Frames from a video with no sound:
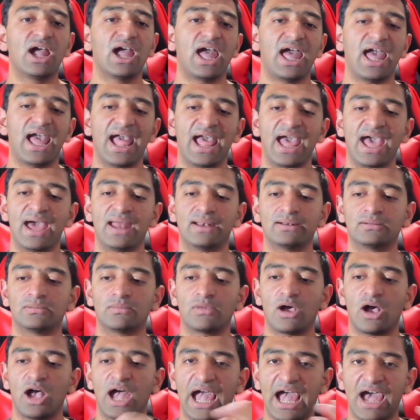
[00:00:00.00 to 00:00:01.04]
and
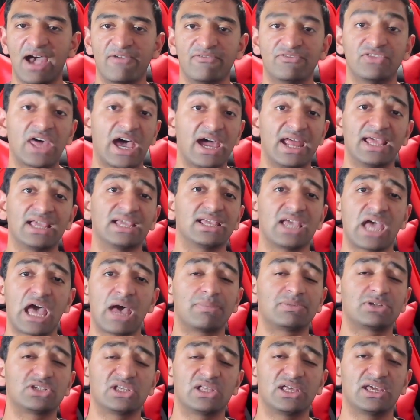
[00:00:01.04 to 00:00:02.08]
have that
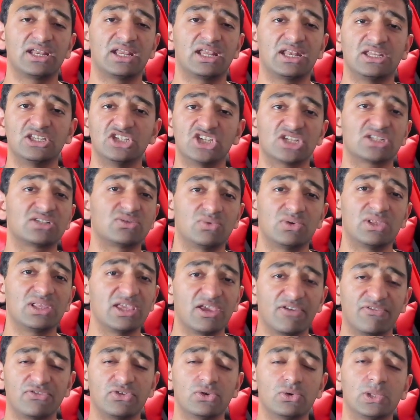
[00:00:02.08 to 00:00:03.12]
encapsulated in just really a
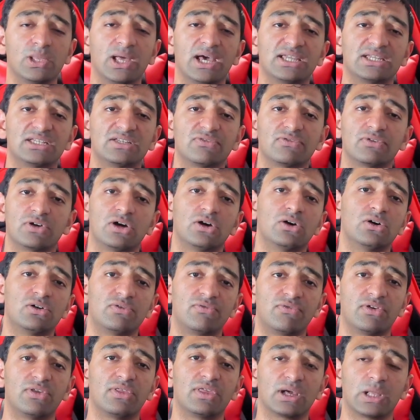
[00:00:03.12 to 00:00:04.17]
few lines of code
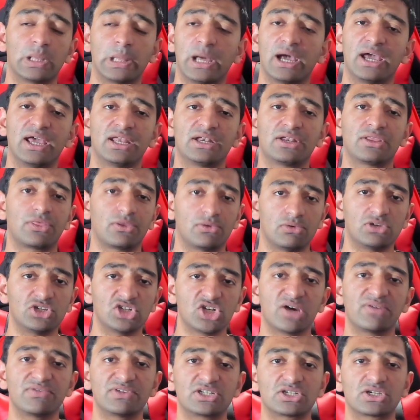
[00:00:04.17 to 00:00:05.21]
for the client through
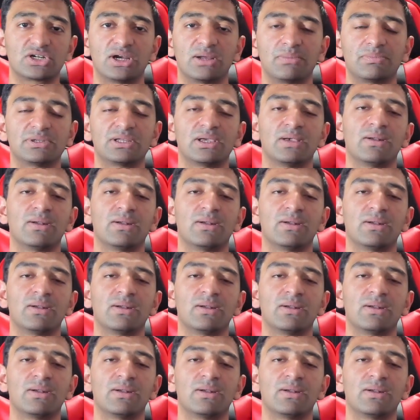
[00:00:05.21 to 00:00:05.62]
JavaScript.